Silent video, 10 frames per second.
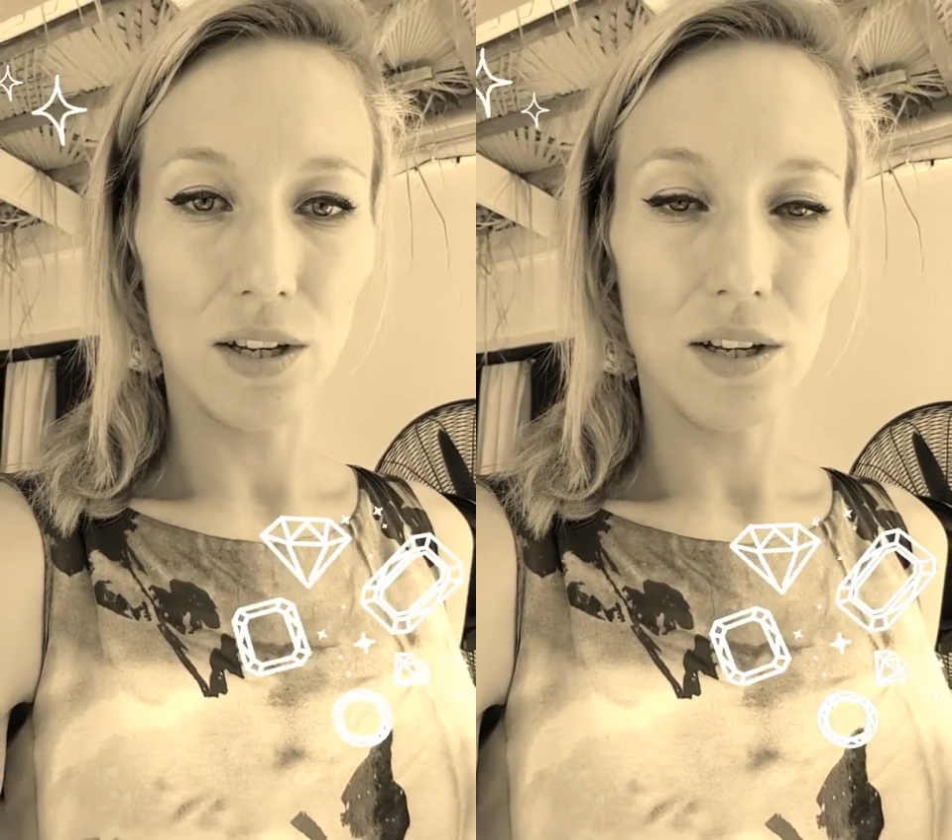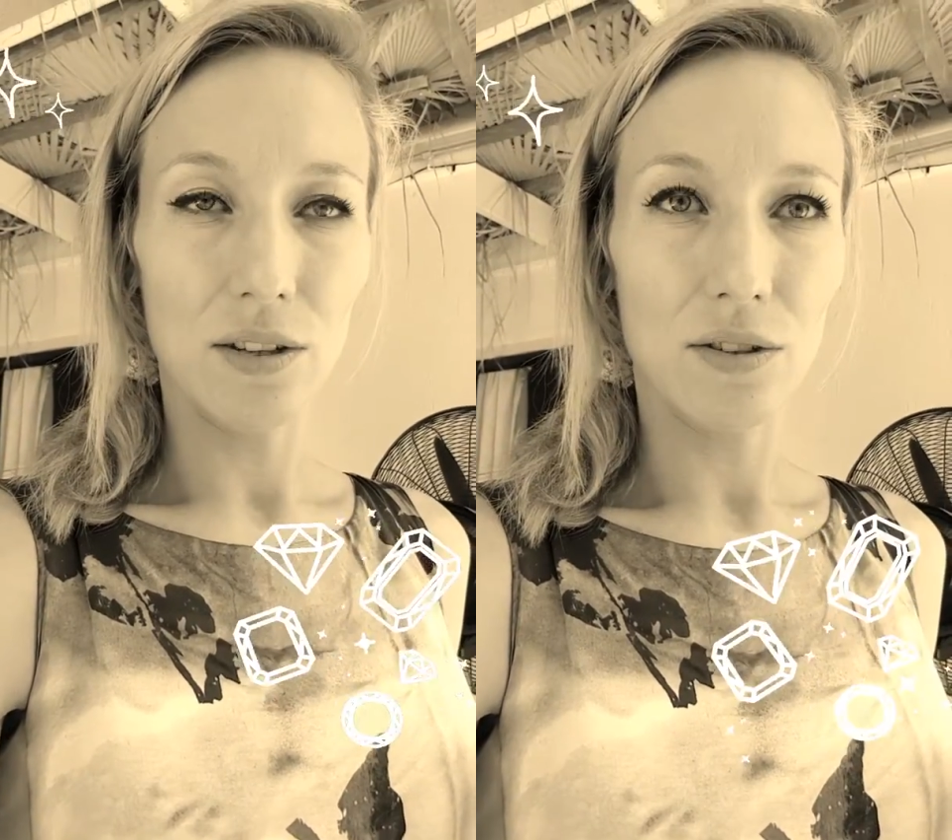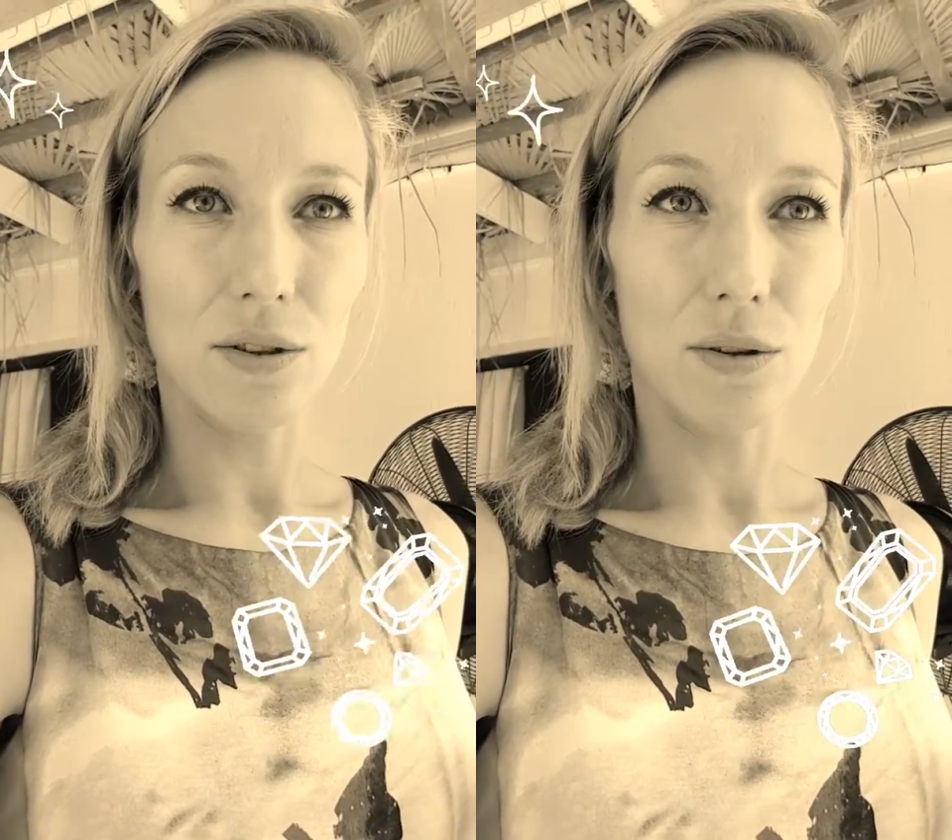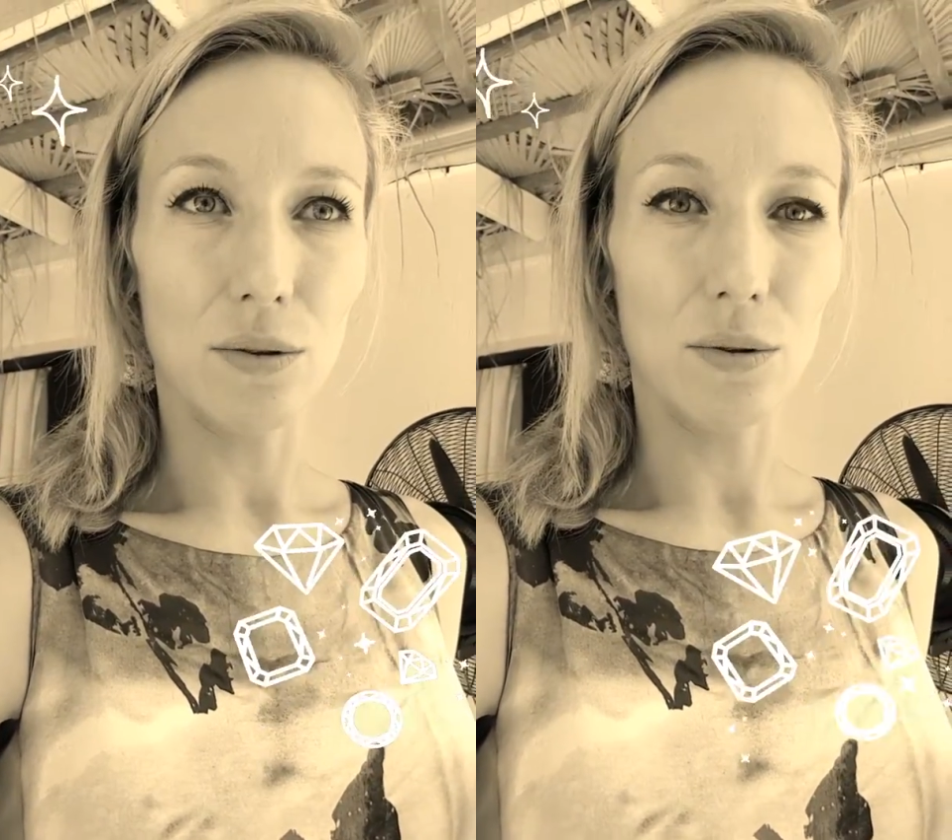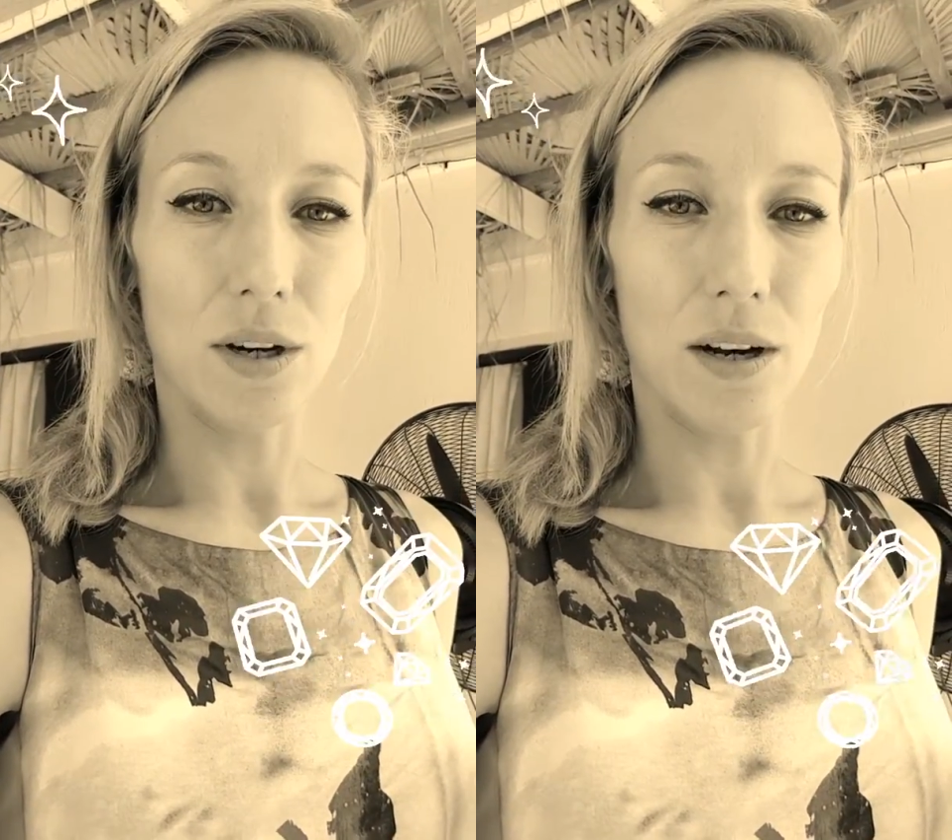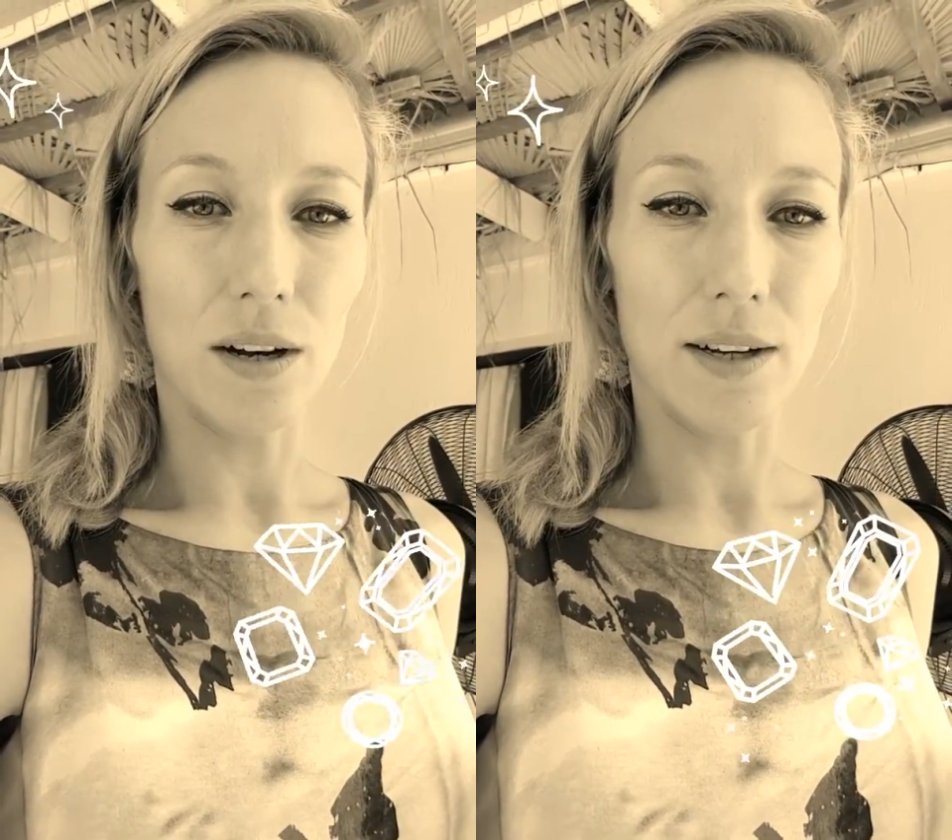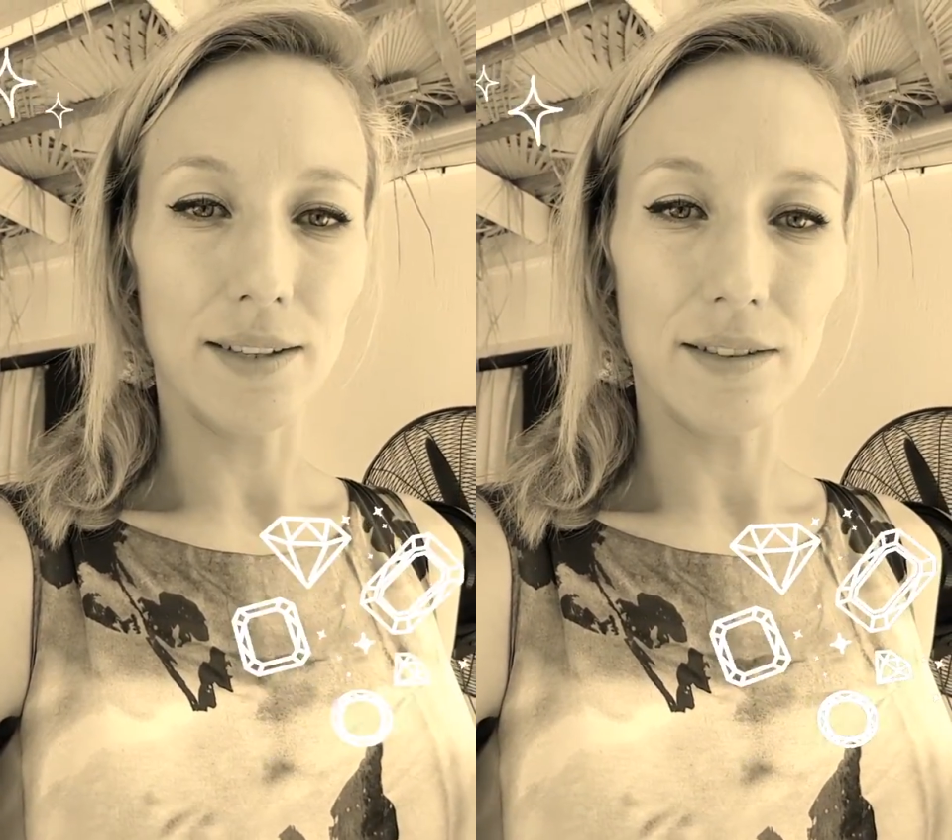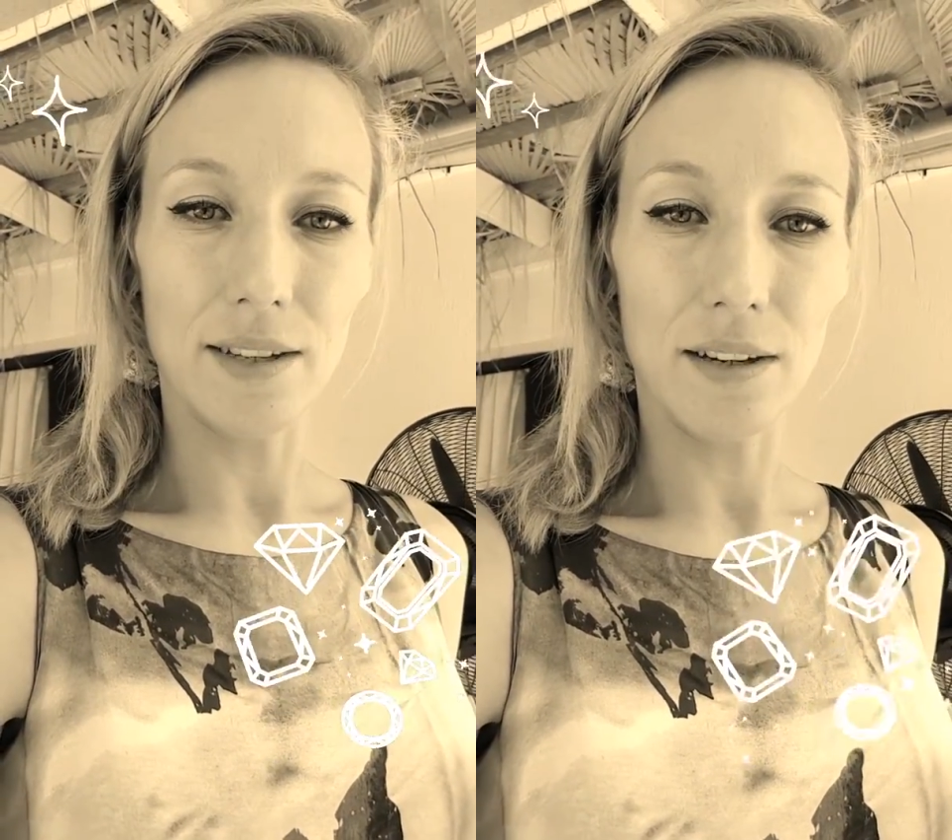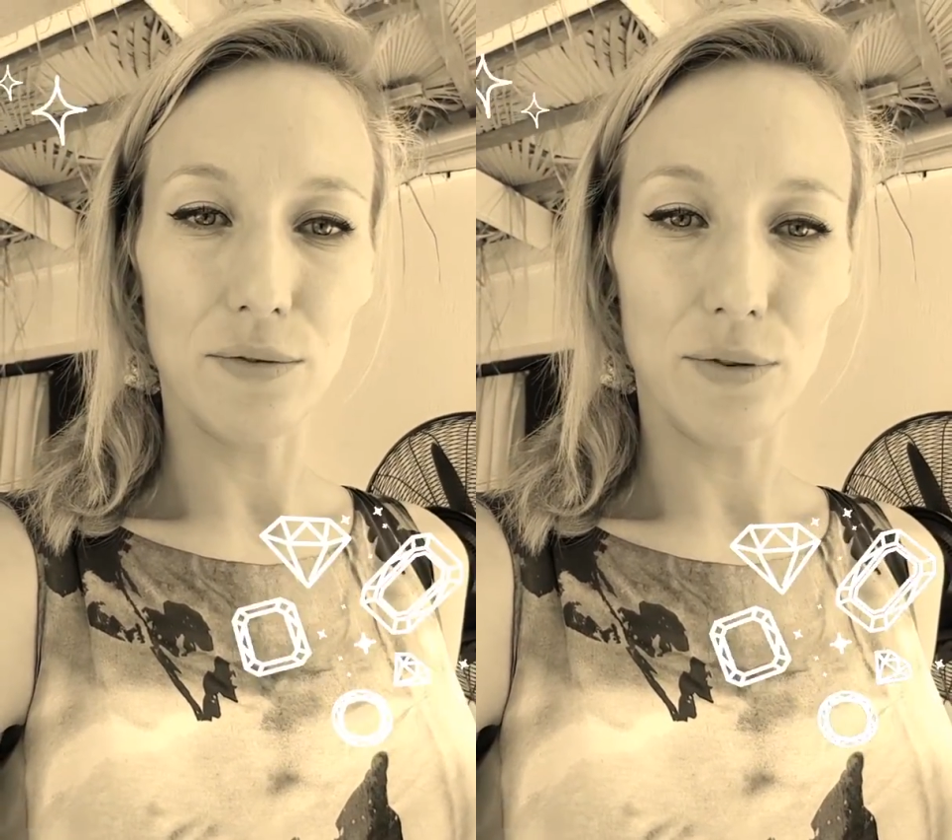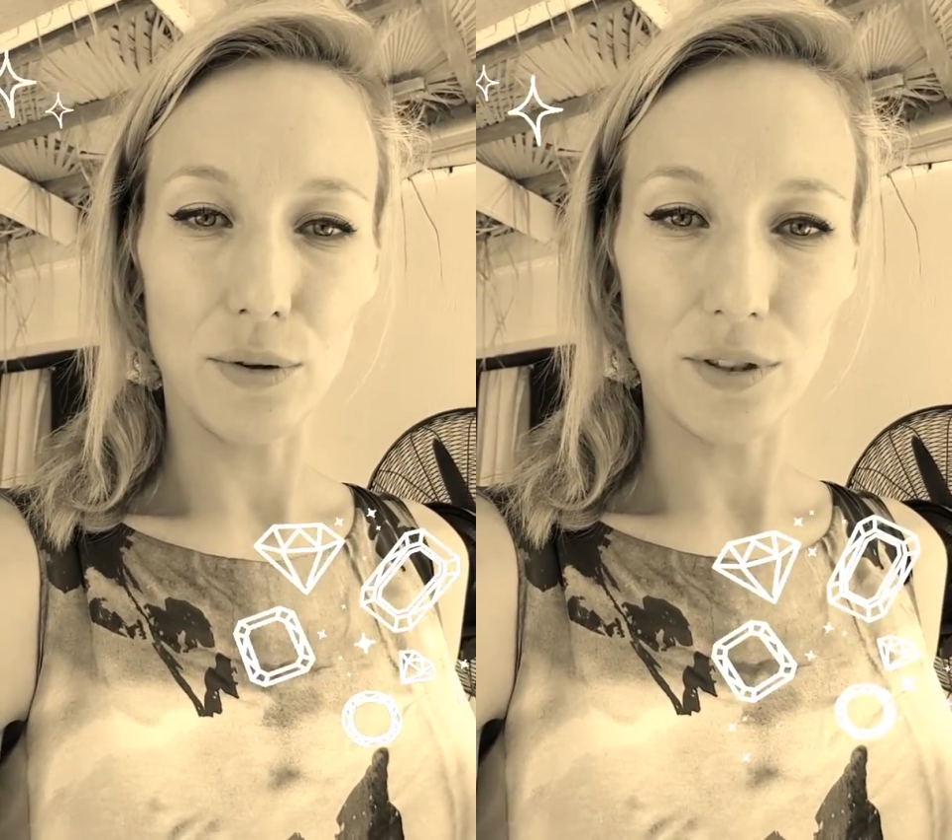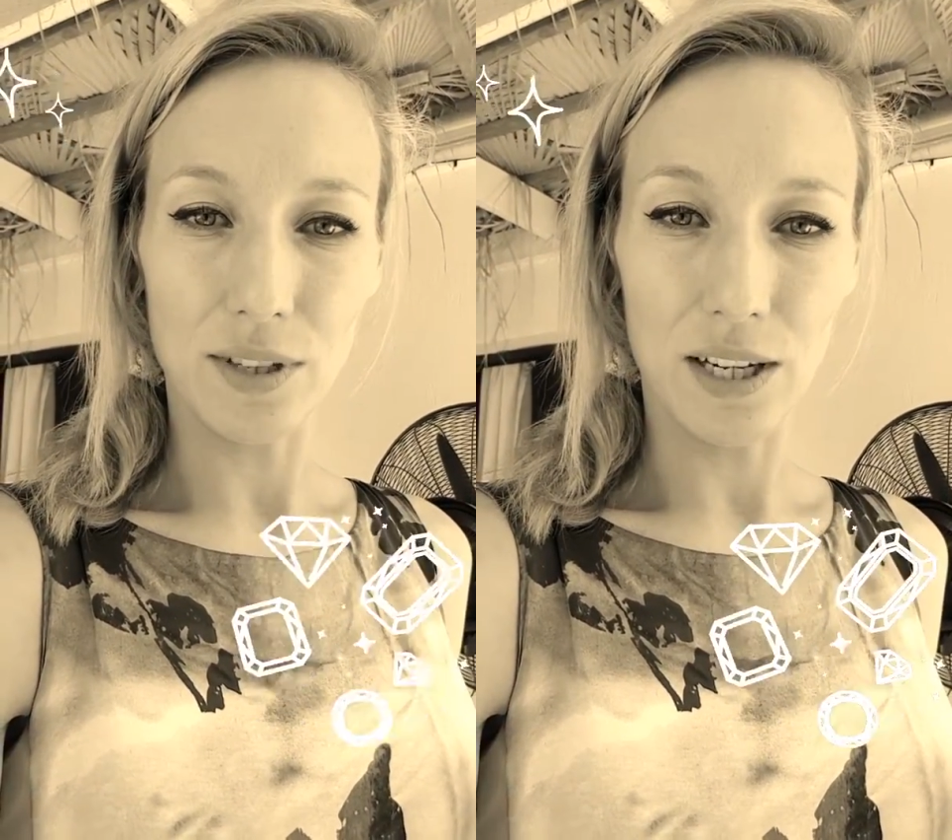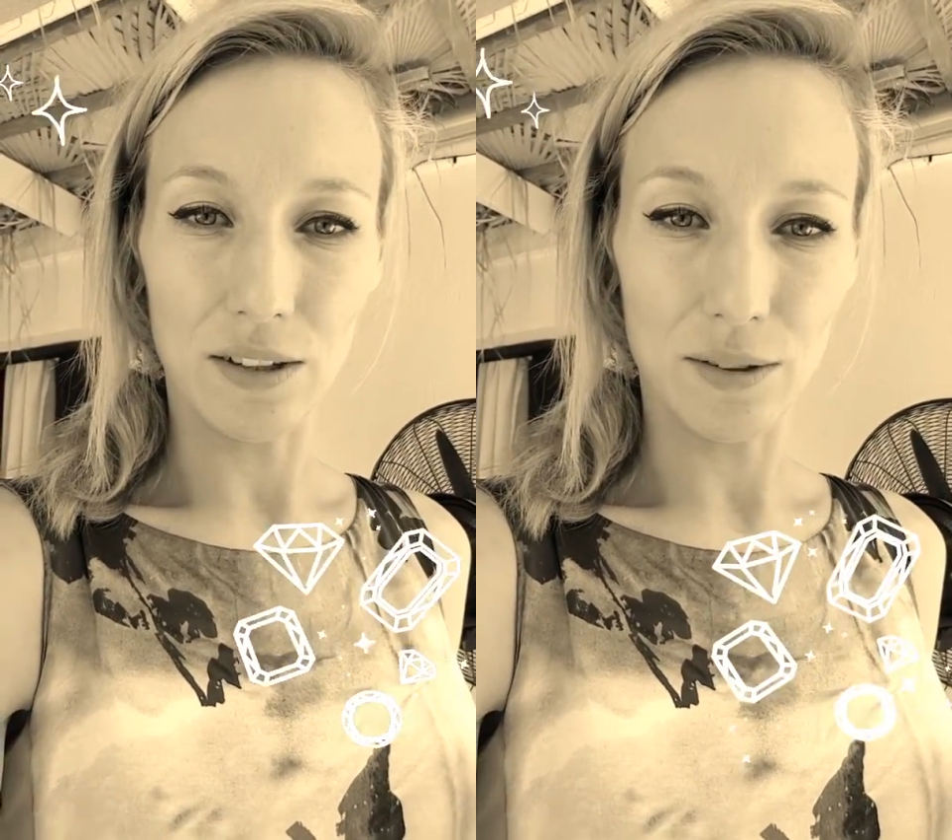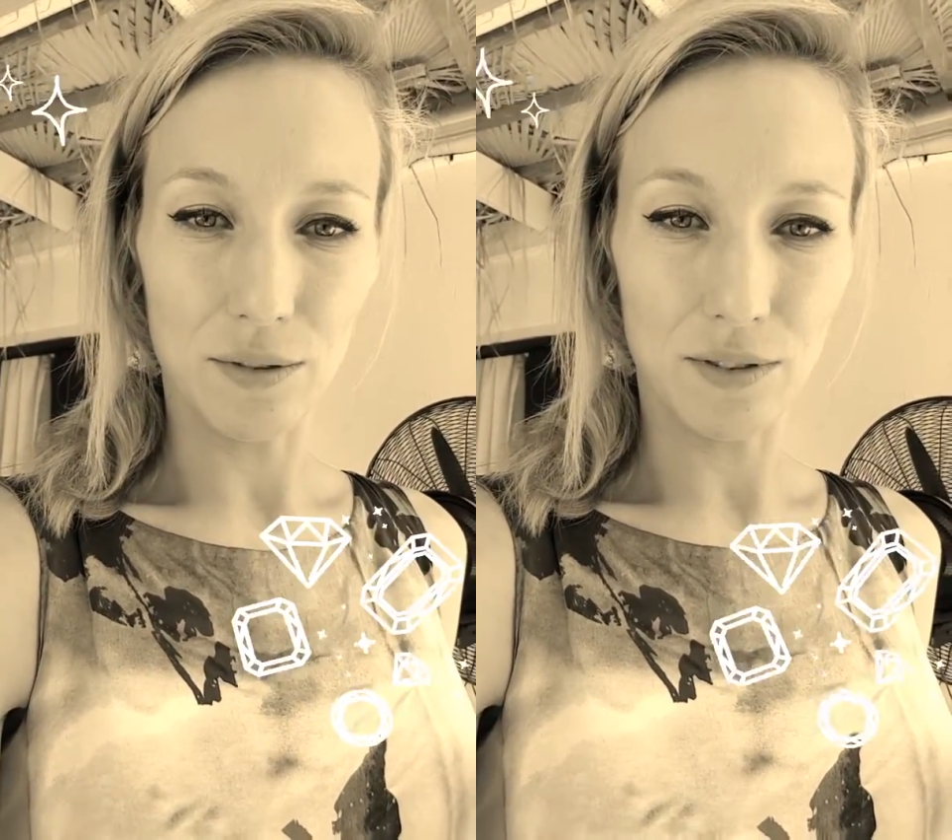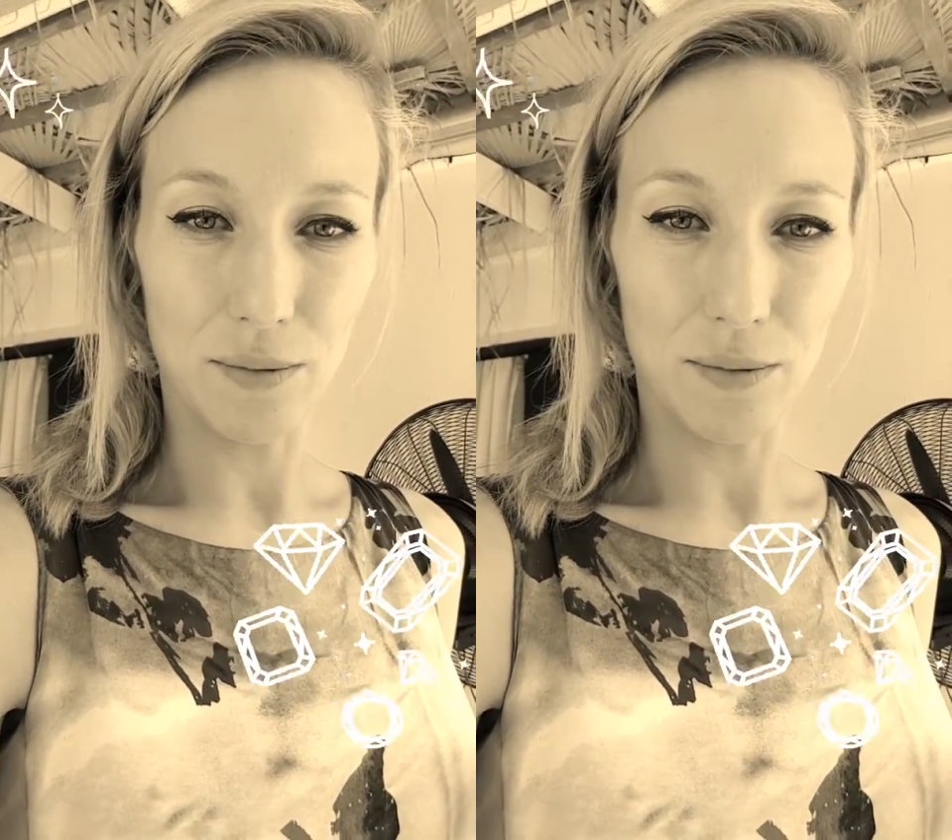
So instead of focusing on a